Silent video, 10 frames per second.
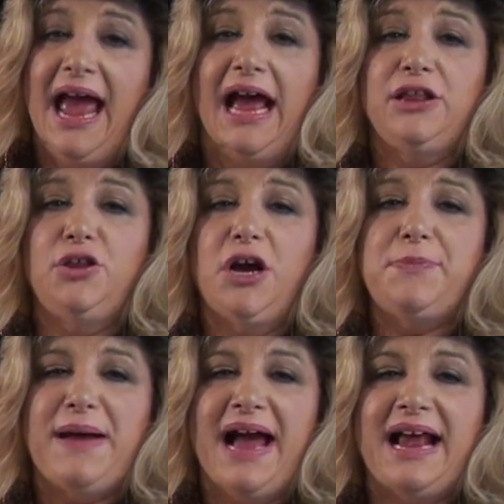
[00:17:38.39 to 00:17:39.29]
and
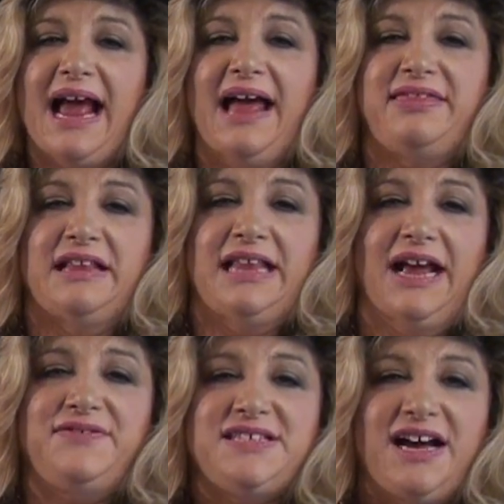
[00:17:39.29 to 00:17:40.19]
look back at the
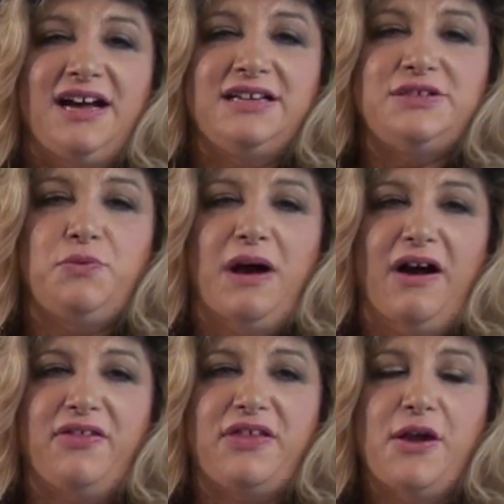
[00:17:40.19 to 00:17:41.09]
lifestyles,
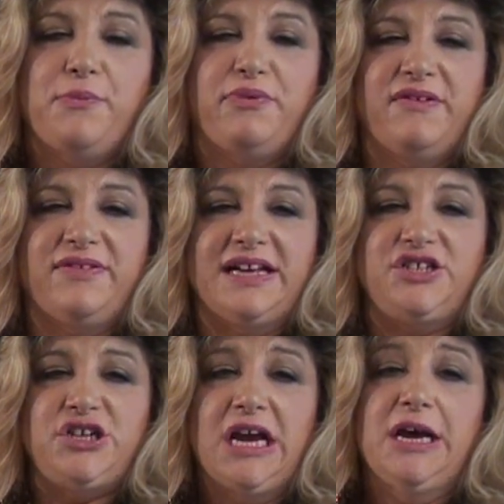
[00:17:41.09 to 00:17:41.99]
wealth, privilege,